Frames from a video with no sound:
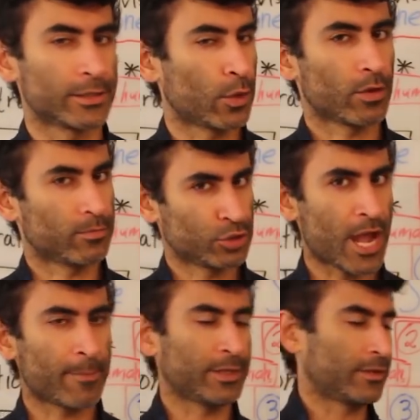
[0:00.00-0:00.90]
They were
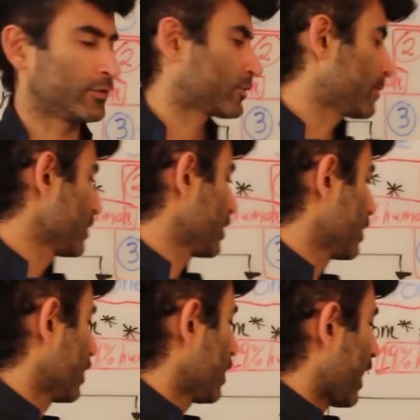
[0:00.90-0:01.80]
champions.
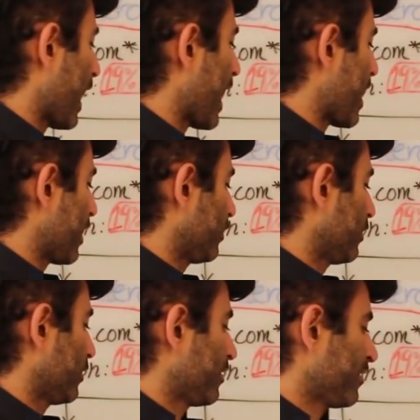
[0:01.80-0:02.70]

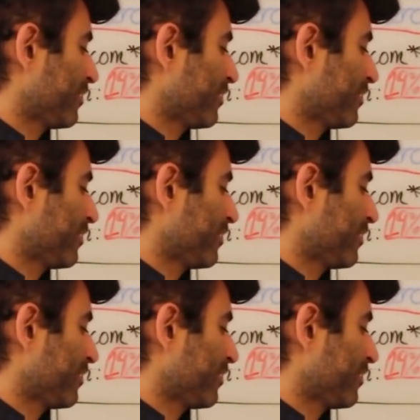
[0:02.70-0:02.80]
And